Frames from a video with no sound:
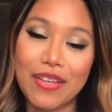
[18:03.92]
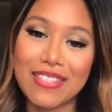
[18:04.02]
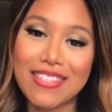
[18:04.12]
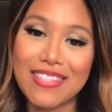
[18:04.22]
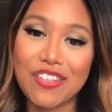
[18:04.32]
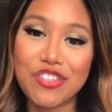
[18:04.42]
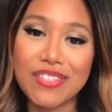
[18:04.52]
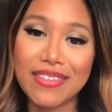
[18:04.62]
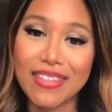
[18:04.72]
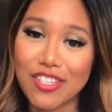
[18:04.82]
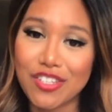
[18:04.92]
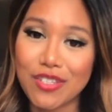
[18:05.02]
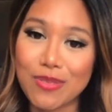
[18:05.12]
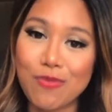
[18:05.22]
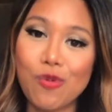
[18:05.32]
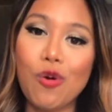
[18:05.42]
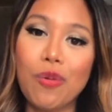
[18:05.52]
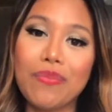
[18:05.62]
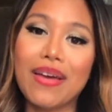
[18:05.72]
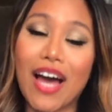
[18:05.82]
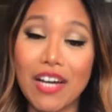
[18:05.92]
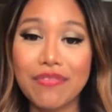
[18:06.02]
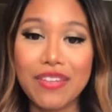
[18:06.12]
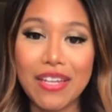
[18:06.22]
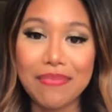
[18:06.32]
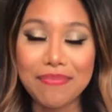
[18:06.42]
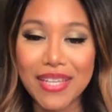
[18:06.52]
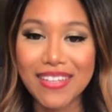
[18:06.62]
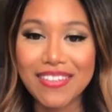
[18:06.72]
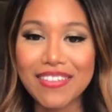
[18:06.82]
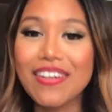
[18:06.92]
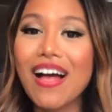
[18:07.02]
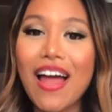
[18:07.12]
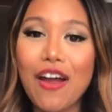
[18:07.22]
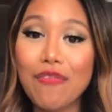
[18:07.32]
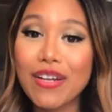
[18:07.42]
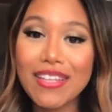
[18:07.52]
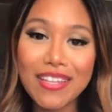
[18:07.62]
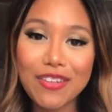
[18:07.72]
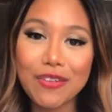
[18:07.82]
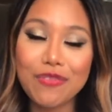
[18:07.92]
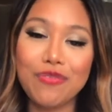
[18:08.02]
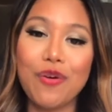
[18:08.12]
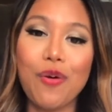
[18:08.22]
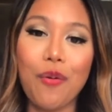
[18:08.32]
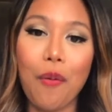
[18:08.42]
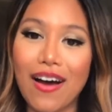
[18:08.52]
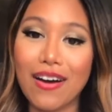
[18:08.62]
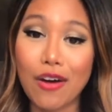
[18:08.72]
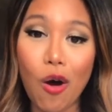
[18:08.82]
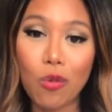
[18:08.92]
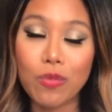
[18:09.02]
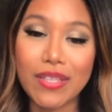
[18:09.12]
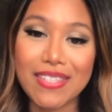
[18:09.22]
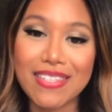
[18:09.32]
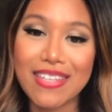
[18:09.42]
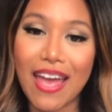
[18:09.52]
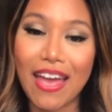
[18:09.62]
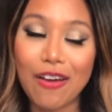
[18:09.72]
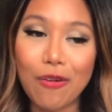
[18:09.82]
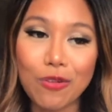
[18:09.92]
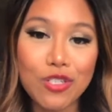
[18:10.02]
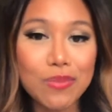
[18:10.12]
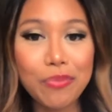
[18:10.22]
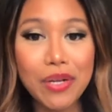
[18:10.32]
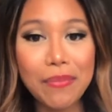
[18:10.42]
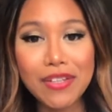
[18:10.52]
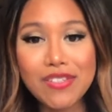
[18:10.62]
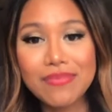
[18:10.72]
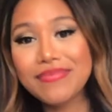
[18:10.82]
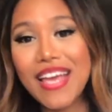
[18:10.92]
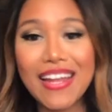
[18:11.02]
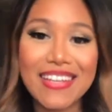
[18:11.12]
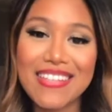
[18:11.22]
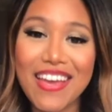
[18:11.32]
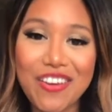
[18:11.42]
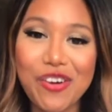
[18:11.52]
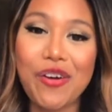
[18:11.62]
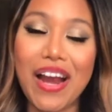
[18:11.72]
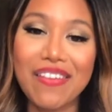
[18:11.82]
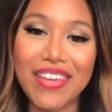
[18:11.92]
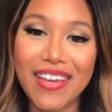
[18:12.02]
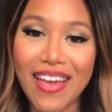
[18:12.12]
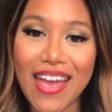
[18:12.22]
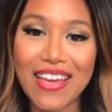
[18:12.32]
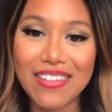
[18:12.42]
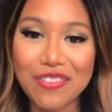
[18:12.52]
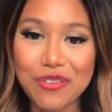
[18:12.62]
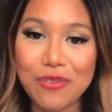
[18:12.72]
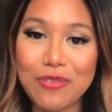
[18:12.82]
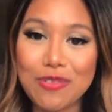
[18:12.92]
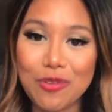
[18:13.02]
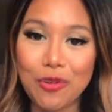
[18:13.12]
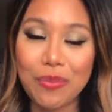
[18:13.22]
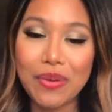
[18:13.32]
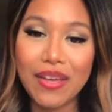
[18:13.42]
it's such a delicious, warm, comforting meal. Really good for a cold winter's day or just pretty much any day you're craving a noodle soup.